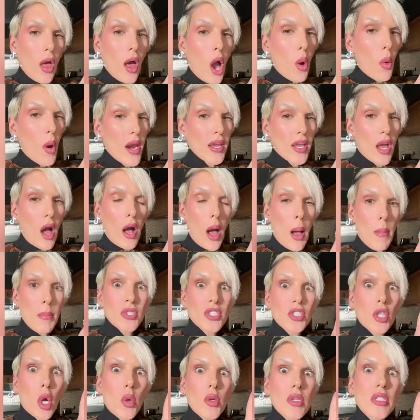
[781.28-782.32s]
All right, y'all, I'm just
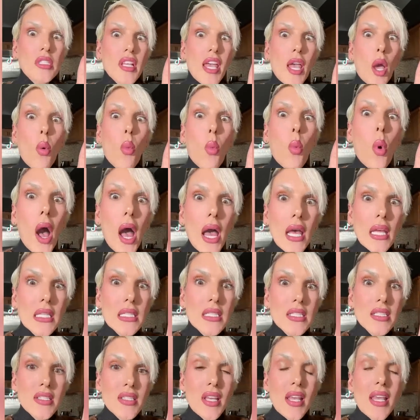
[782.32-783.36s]
going to say it
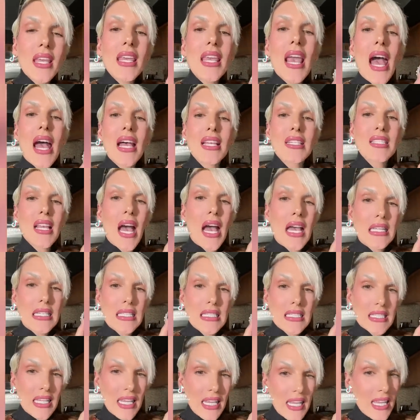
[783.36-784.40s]
once. Yes, I
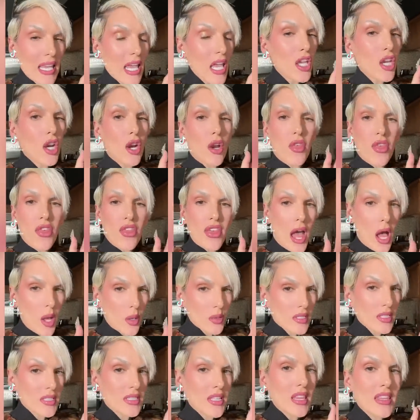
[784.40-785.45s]
see your
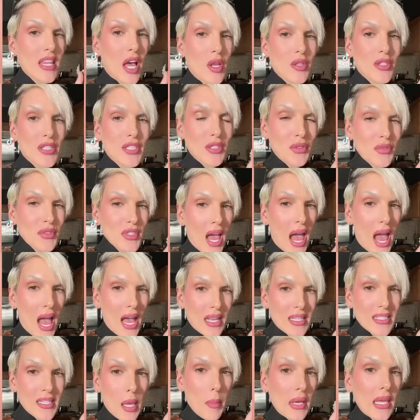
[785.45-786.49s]
thousands and thousands of tags
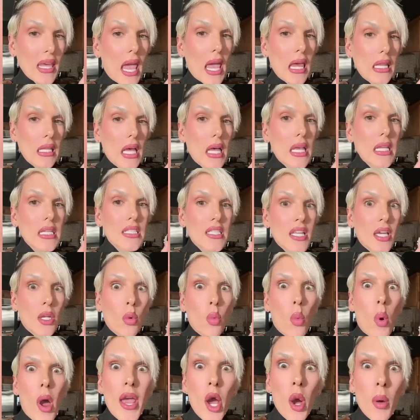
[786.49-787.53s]
that Mikayla is in
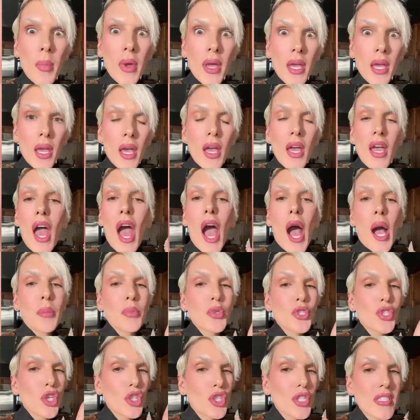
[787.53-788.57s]
Wyoming. I'm
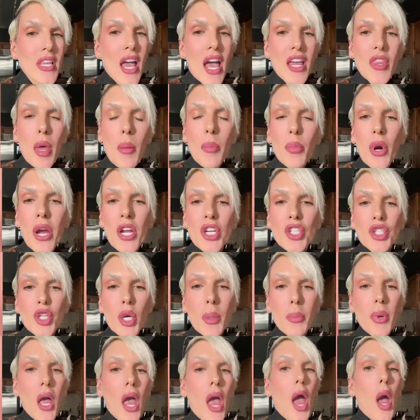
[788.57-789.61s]
sure she's had that brand
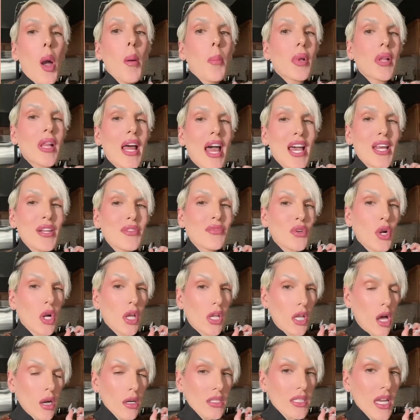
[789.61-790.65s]
trip planned for a
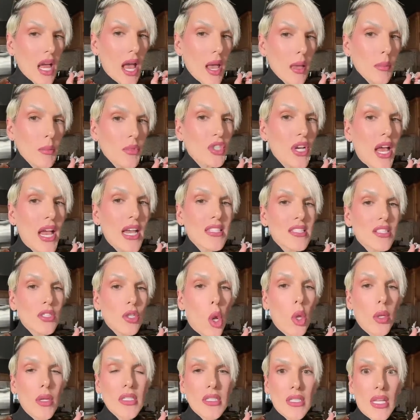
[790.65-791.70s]
long time. Jackson
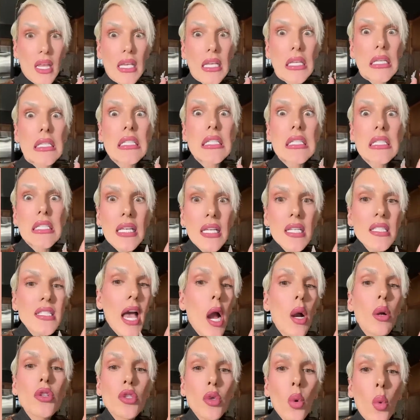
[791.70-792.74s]
Hole is like six
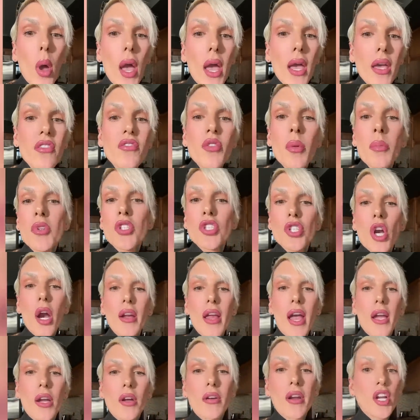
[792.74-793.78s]
hours away from the Star
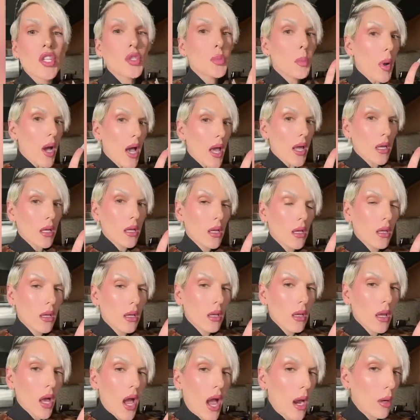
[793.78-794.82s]
Yak Ranch, but
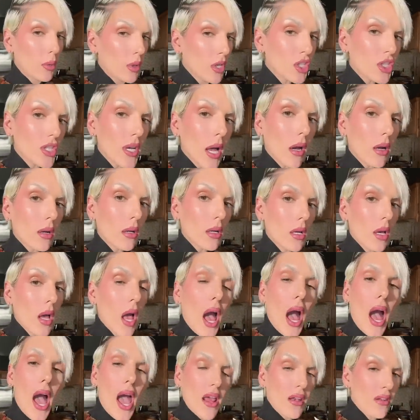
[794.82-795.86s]
I reached out.
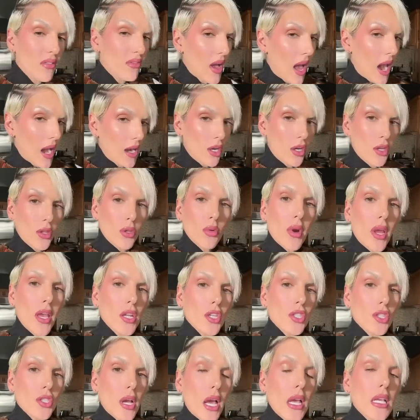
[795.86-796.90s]
I invited her to the
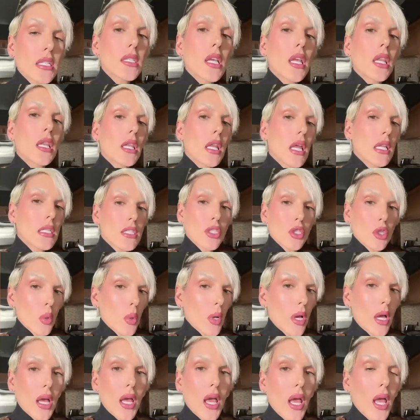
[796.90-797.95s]
ranch. I said, "Let's do
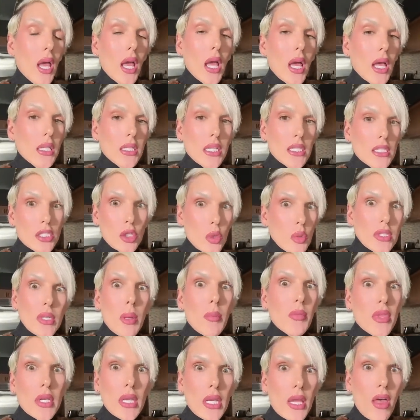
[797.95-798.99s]
a, let's do
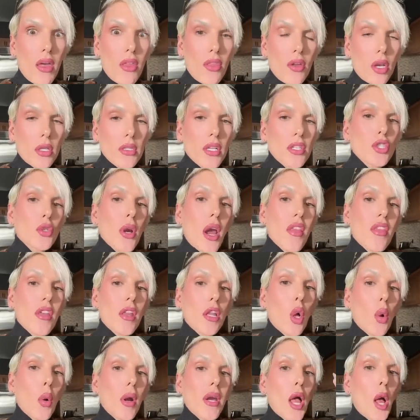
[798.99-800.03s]
something together. Let's try the
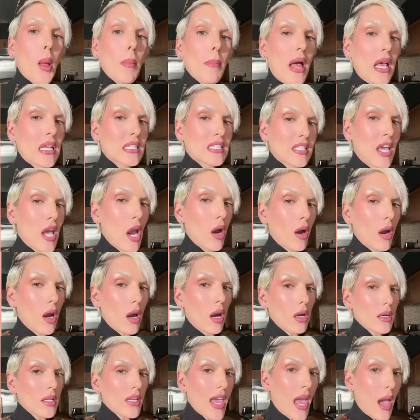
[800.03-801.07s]
L'Oreal mascara
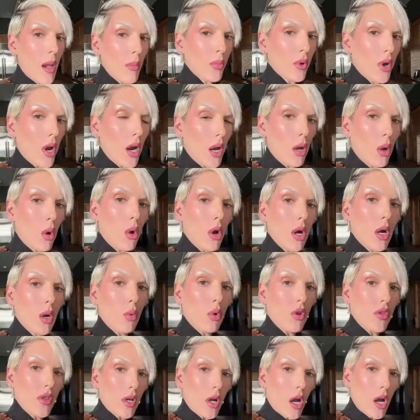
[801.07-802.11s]
on camera." Or will
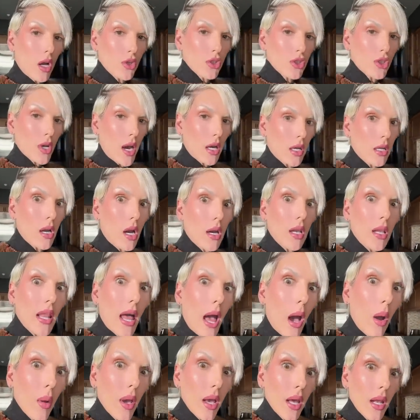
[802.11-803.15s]
the contract not
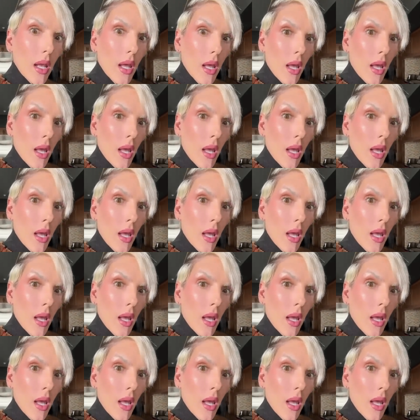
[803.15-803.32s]
allow it?